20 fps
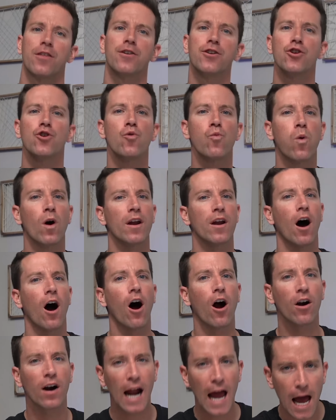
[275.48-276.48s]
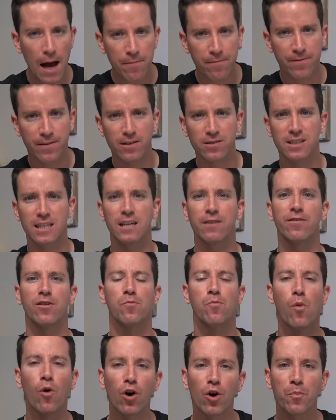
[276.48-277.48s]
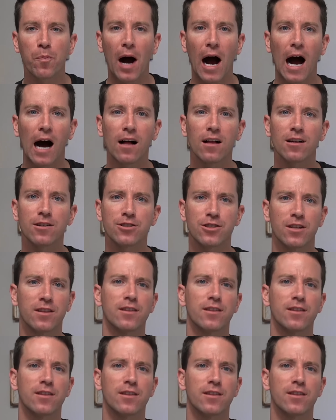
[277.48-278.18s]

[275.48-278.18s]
The new One R app feels even more polished,